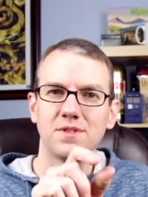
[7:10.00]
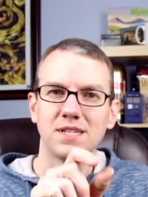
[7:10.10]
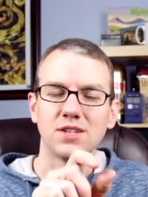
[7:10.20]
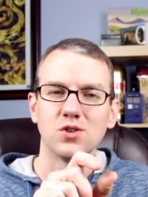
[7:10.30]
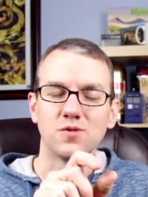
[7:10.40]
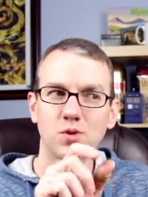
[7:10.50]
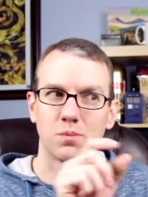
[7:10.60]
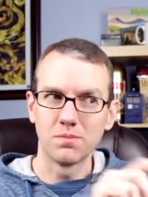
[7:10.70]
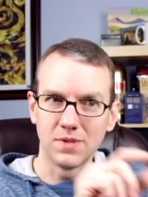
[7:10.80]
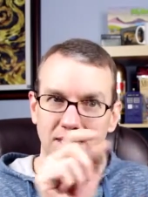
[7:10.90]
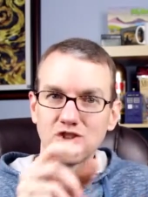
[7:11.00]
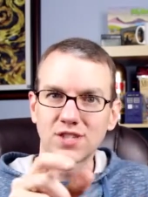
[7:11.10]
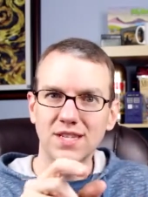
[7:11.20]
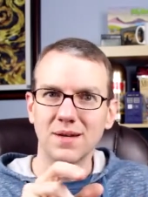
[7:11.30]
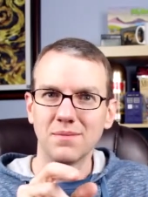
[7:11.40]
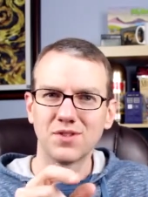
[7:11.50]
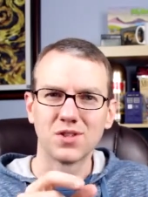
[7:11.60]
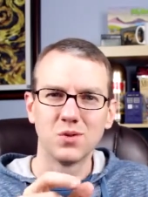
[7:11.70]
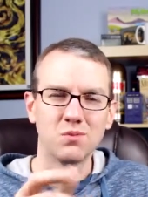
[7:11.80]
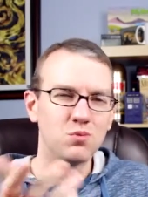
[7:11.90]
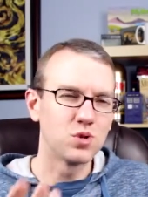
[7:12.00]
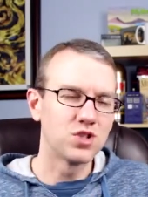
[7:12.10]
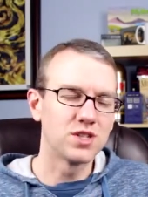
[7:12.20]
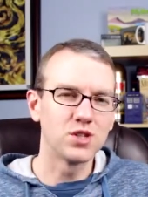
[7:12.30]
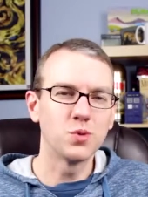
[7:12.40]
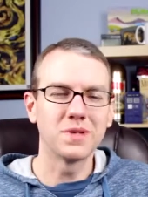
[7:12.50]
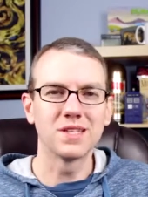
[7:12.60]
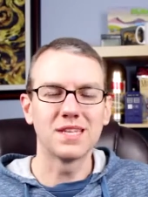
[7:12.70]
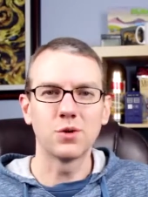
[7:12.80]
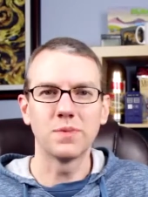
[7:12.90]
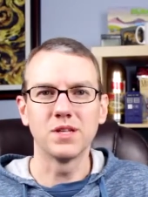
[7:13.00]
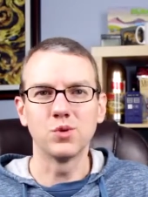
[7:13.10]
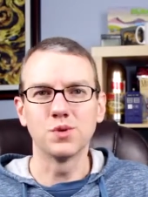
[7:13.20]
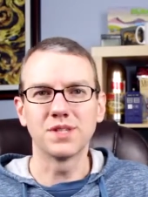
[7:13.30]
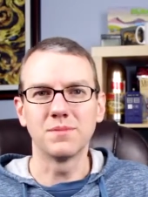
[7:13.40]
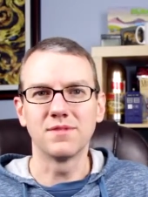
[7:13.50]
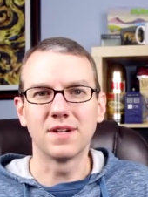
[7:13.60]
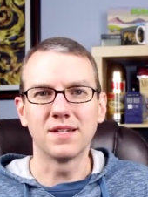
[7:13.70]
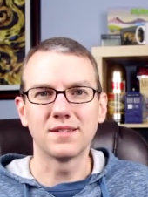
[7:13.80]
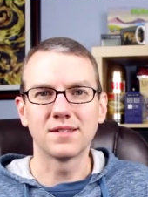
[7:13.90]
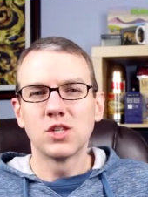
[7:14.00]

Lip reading: signal for each SIM. So we're just assuming that that would be a dual SIM device.